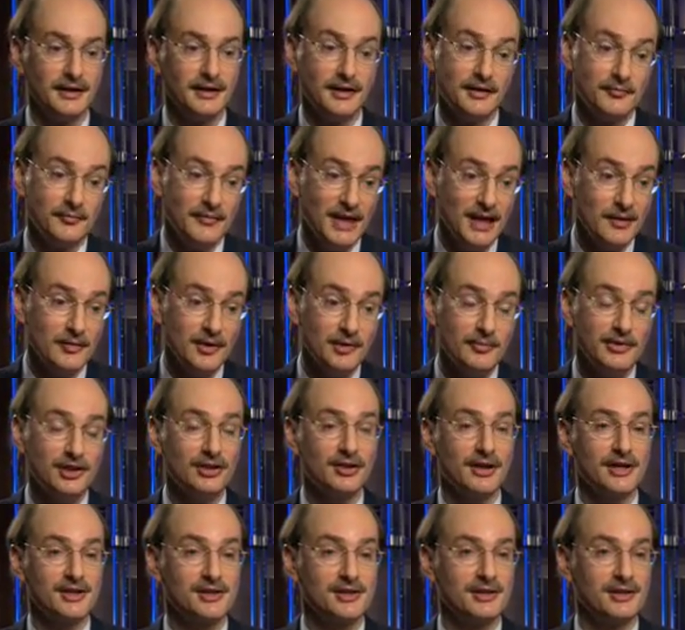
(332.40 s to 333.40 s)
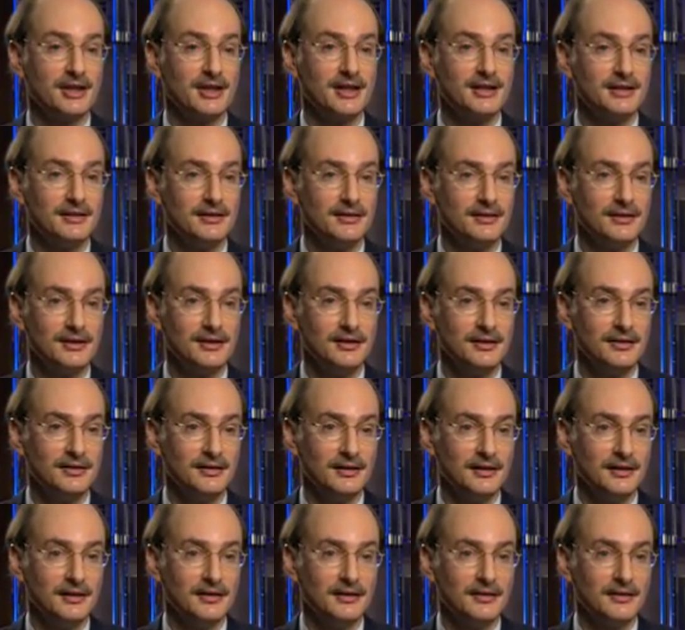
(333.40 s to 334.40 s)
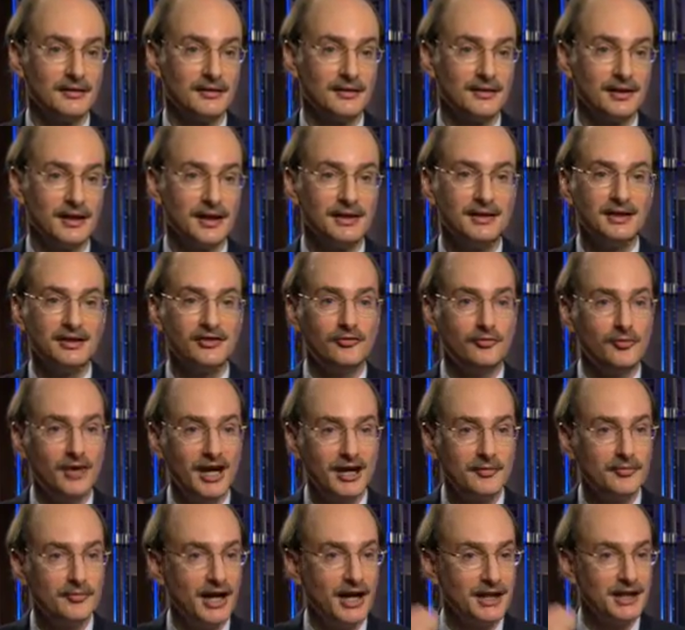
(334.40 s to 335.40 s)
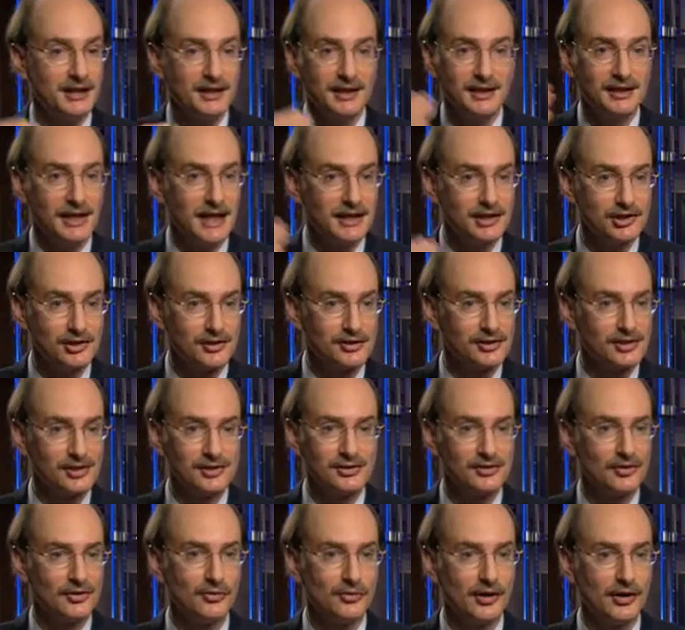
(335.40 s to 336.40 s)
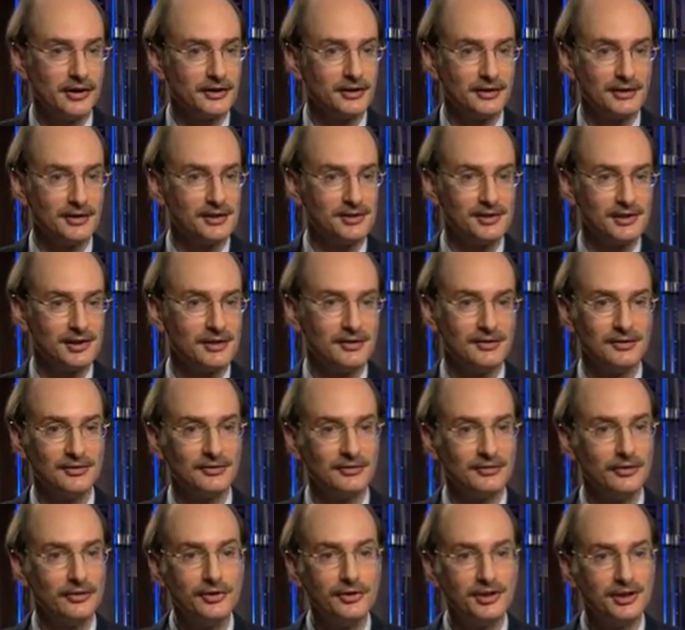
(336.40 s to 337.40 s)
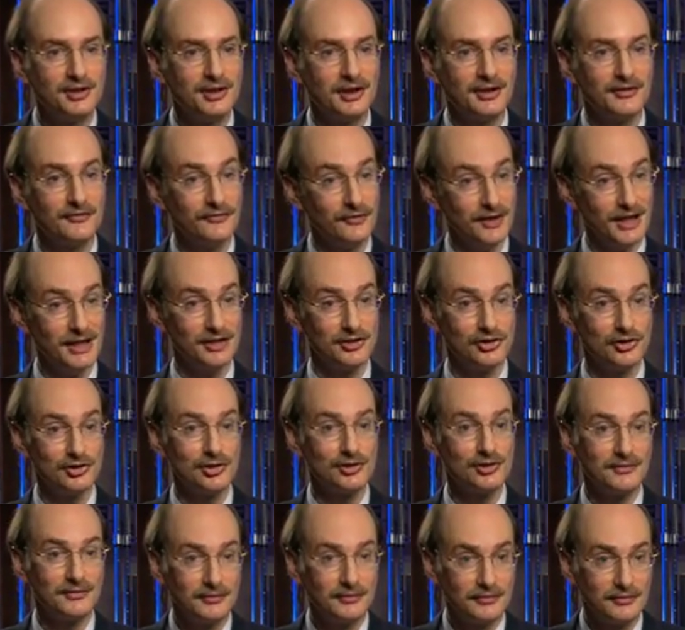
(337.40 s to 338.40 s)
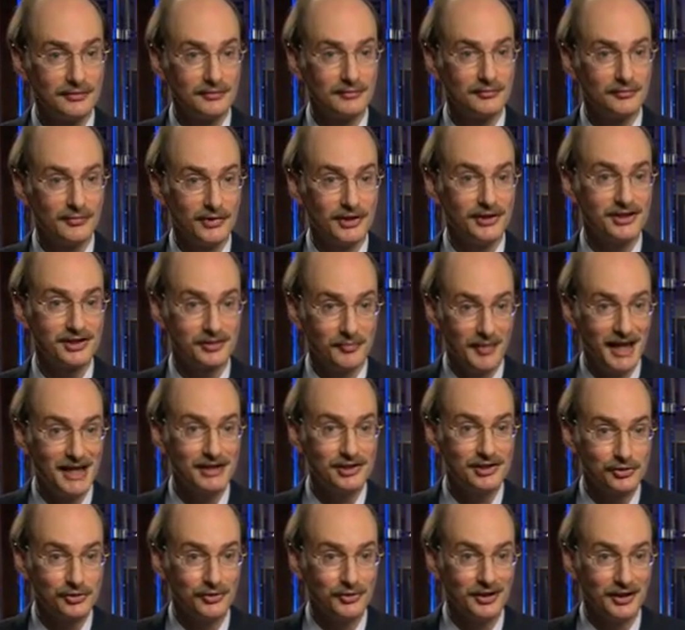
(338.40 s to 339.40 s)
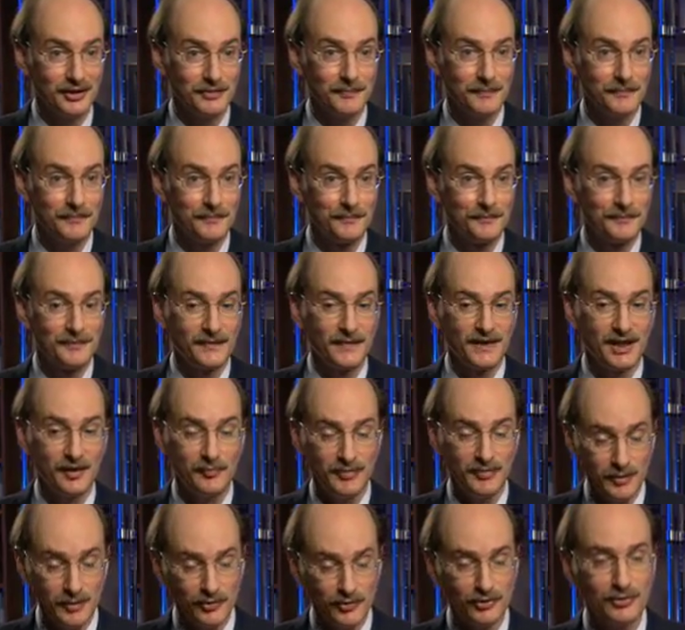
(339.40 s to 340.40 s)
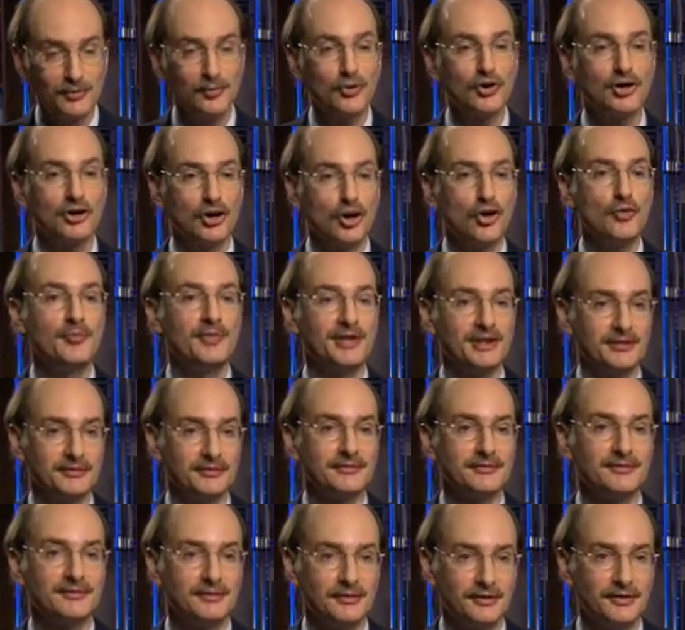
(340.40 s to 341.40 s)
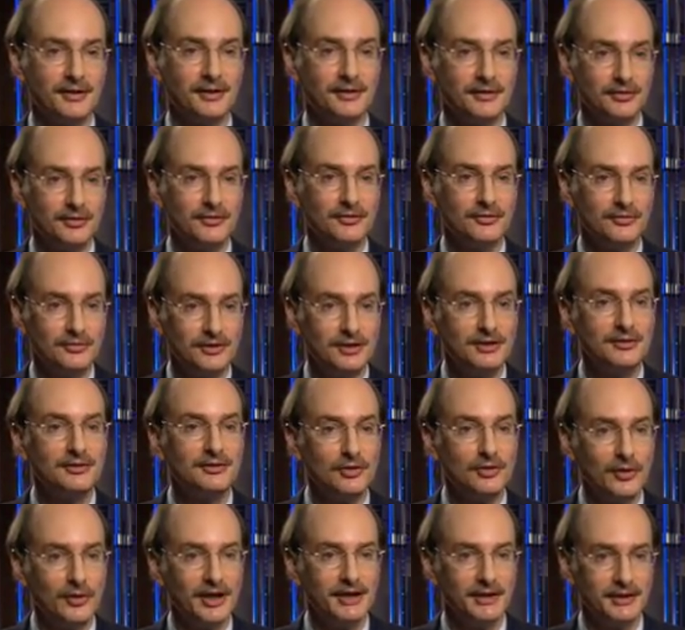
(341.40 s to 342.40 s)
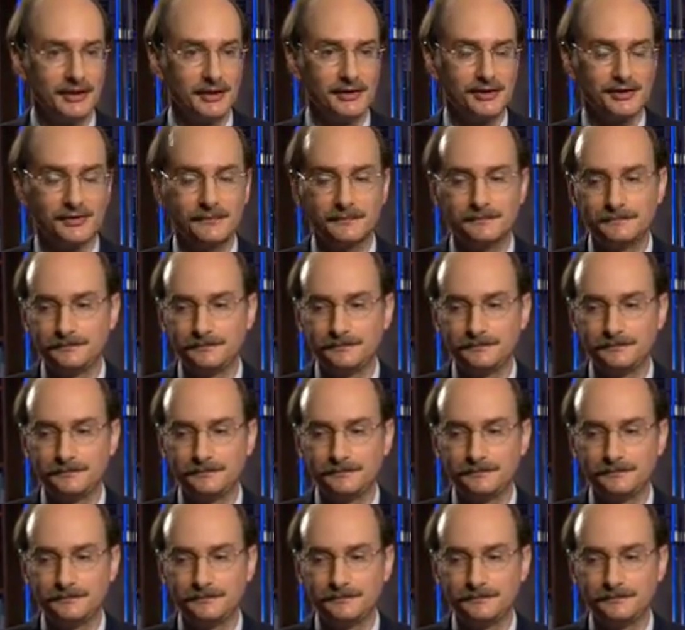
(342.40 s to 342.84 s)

Maybe because the idea of mind-body connections is no longer considered a lunatic fringe, but is mainstream, that people are more open to new ideas.